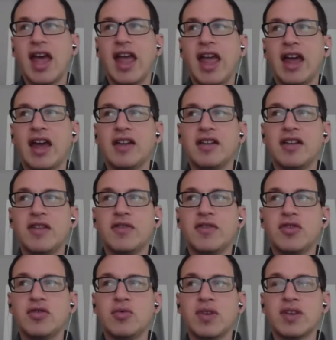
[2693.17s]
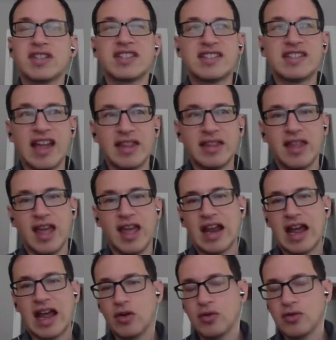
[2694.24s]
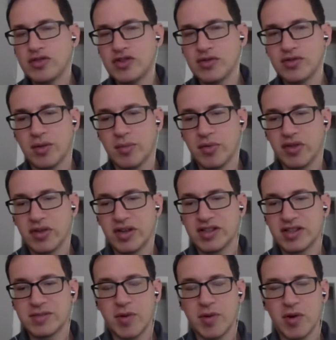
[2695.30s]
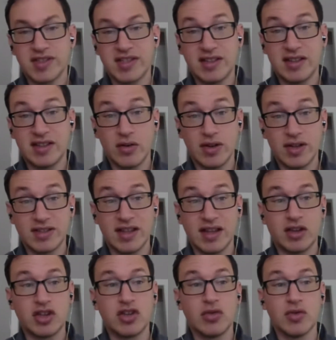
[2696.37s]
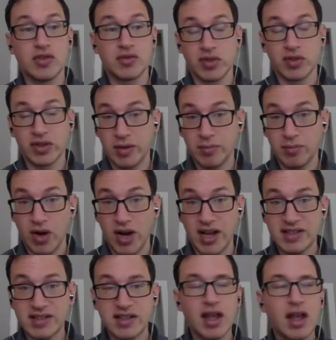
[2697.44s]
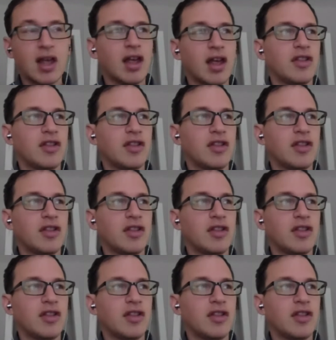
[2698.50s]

And if you extend that out to some of the conspiracy theories that Q has really embraced,